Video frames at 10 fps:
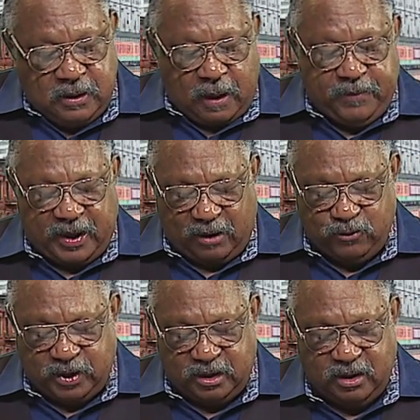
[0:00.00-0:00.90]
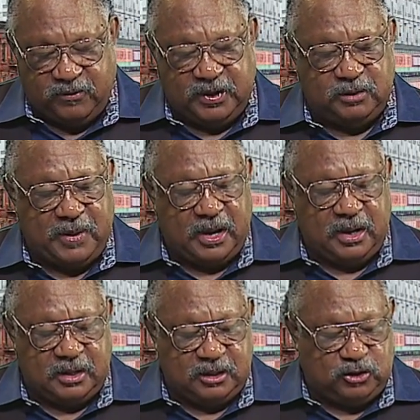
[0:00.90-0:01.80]
I think I've read enough of this. My
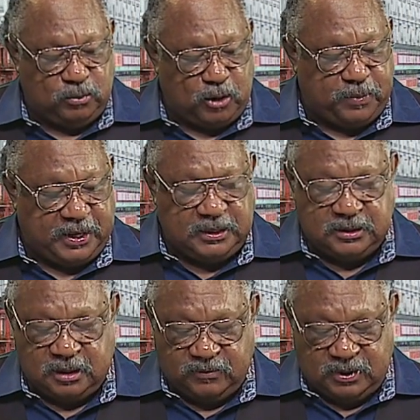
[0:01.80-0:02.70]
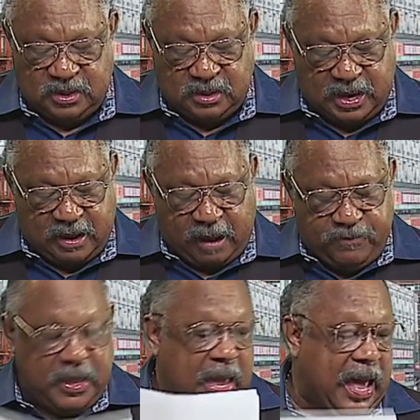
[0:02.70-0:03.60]
gosh, there's two more pages of it. I,
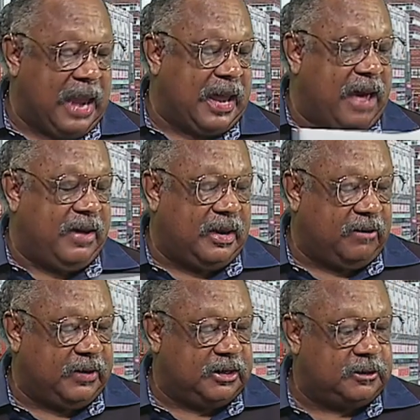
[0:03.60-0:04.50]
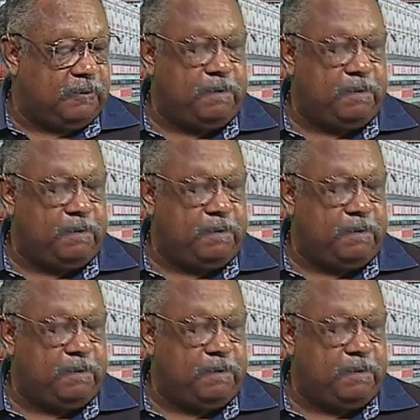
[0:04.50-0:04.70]
I, I had enough of this.